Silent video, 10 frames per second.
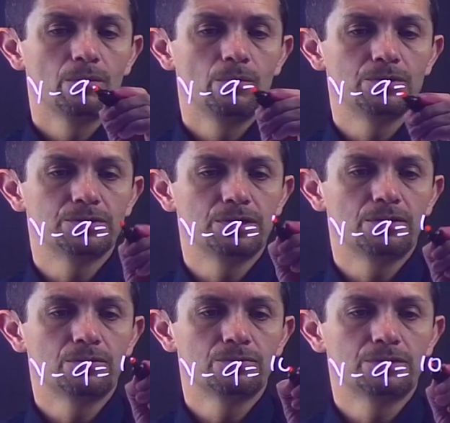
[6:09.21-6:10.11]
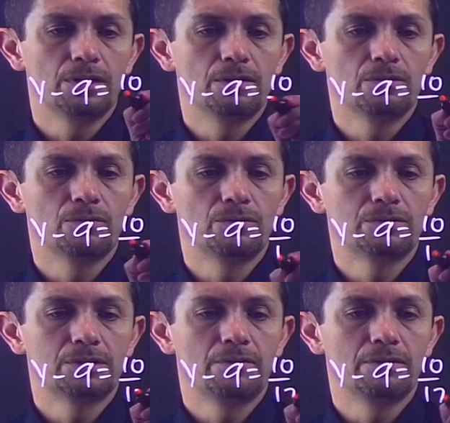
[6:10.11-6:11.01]
which is equal to 10 over
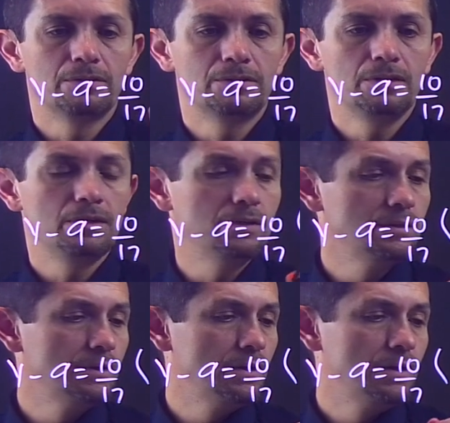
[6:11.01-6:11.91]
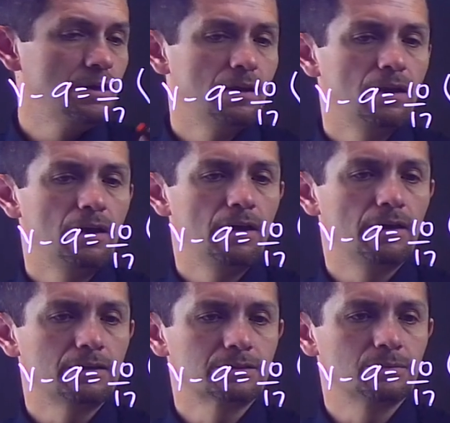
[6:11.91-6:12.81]
17
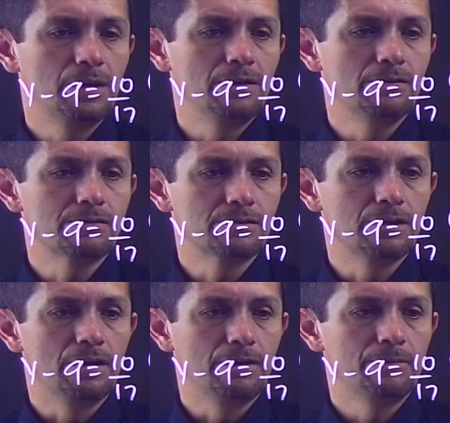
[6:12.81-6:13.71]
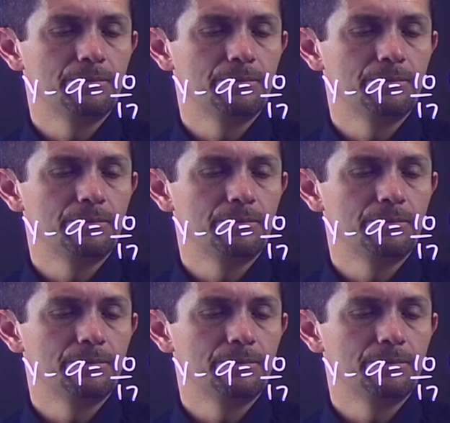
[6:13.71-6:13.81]
x minus 9.